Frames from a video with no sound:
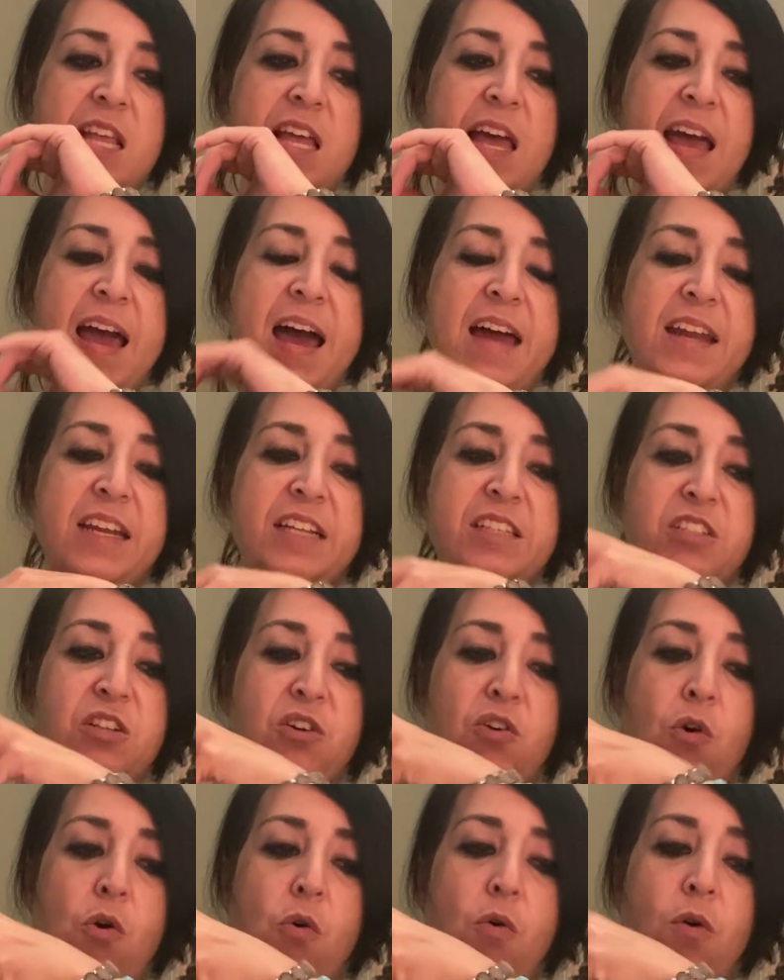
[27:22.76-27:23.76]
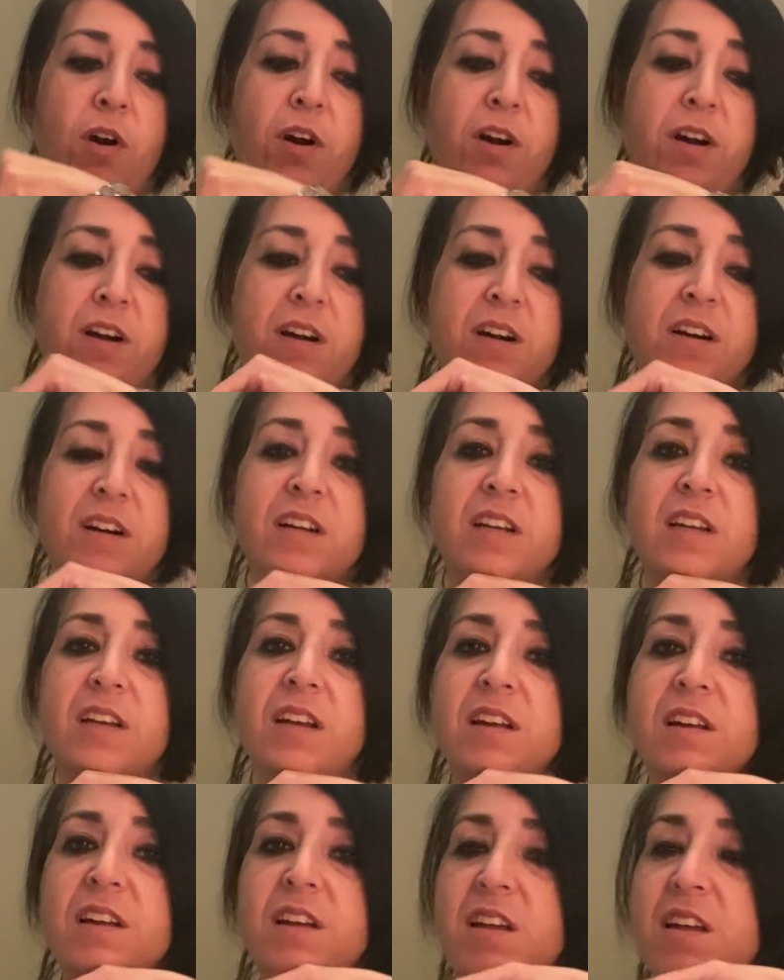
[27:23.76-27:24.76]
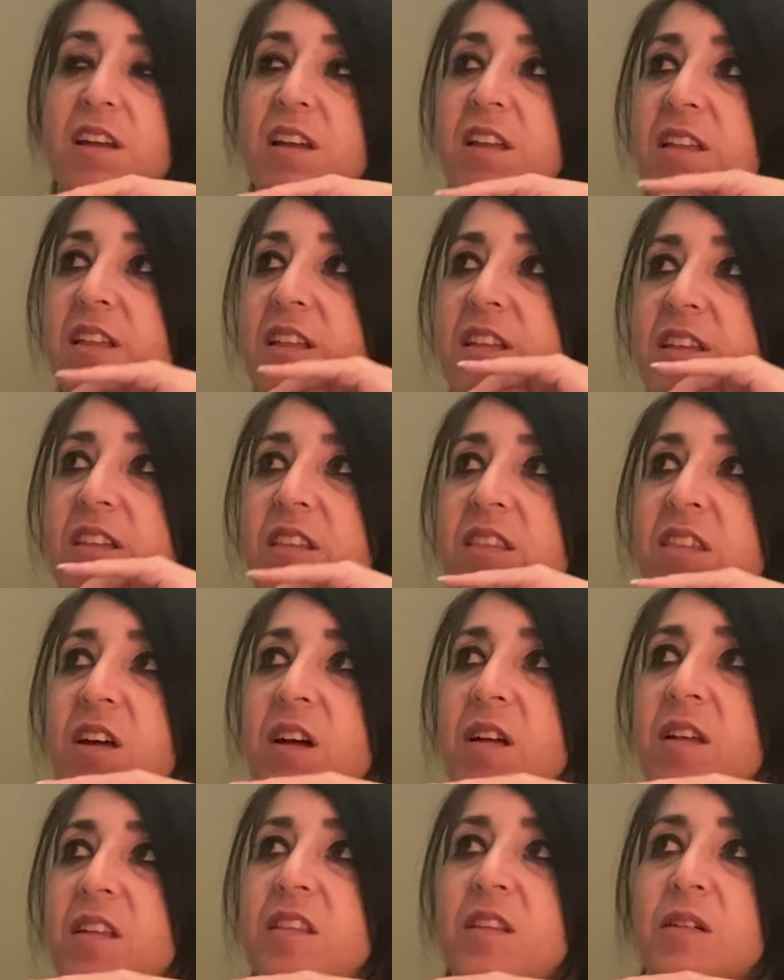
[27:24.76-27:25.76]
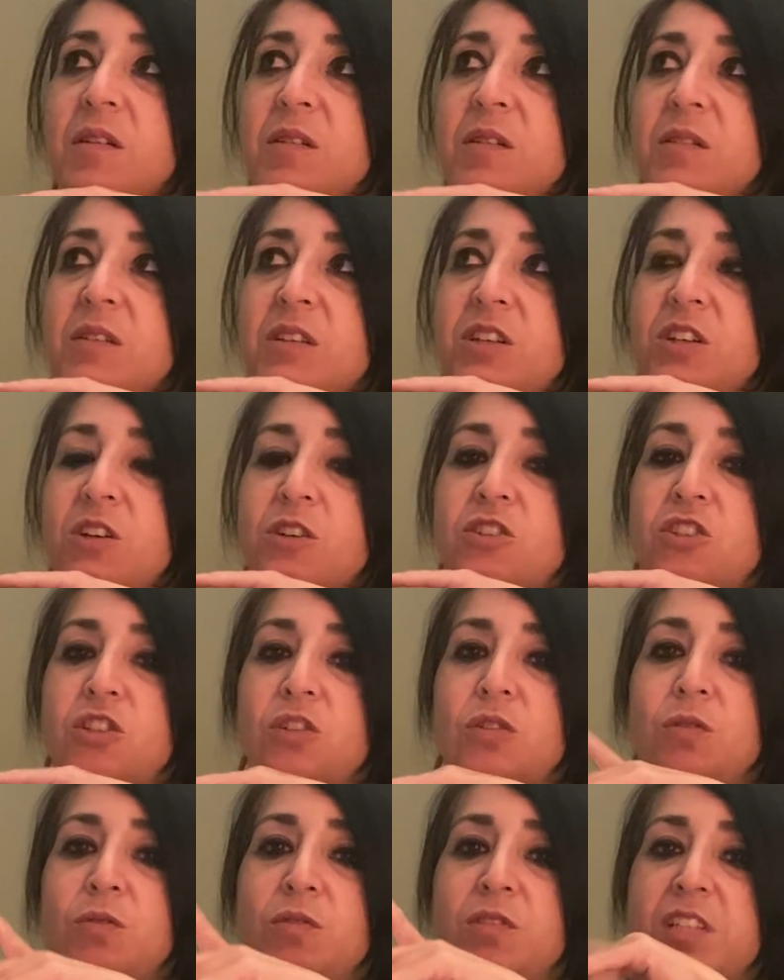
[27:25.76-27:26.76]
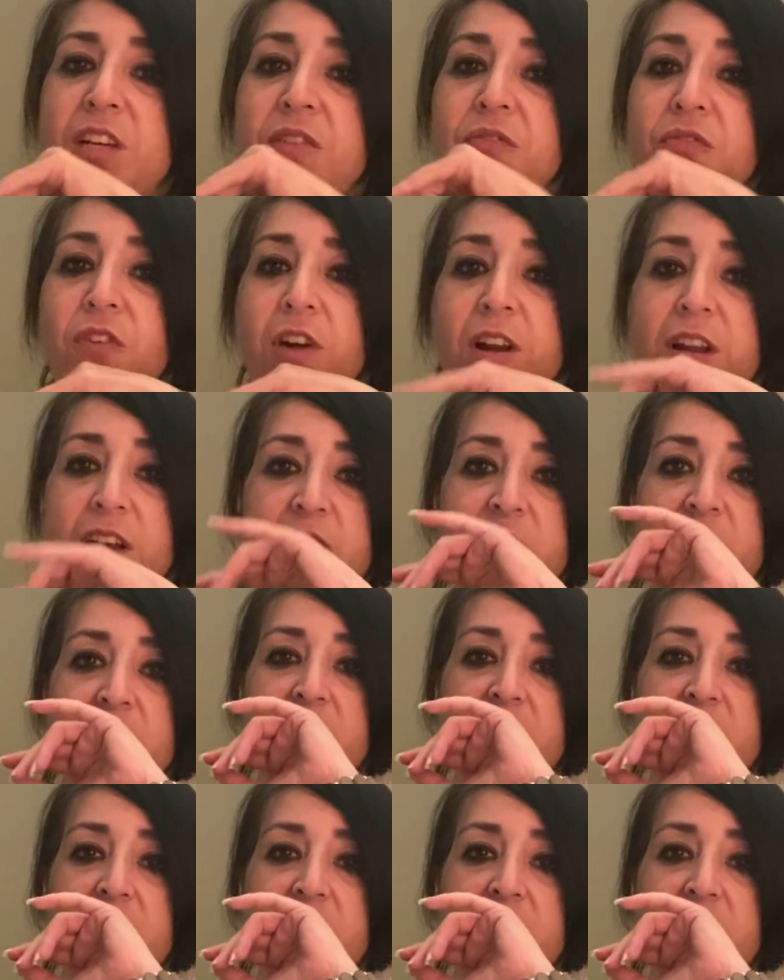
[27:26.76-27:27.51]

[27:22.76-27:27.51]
at its core, you're too different.